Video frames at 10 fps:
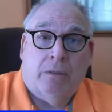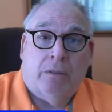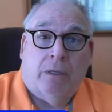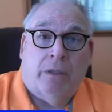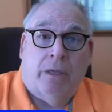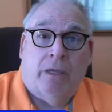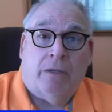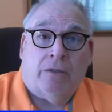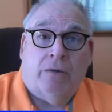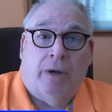Nothing
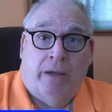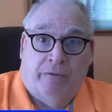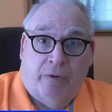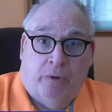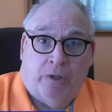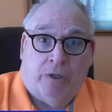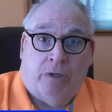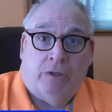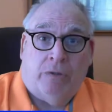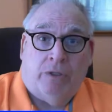else. Grand Forks,
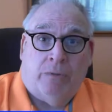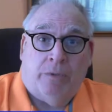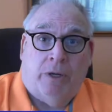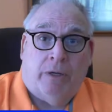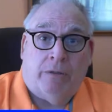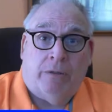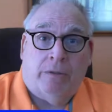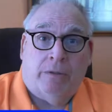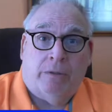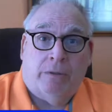also some
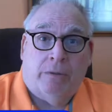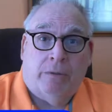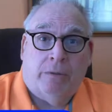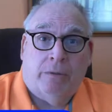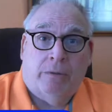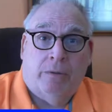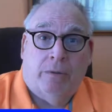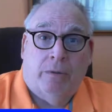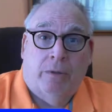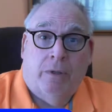doctors.
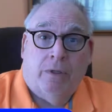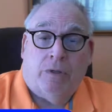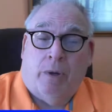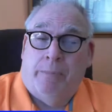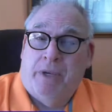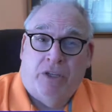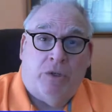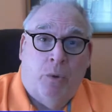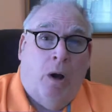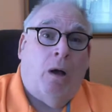So I miss
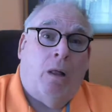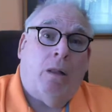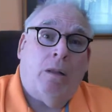you all.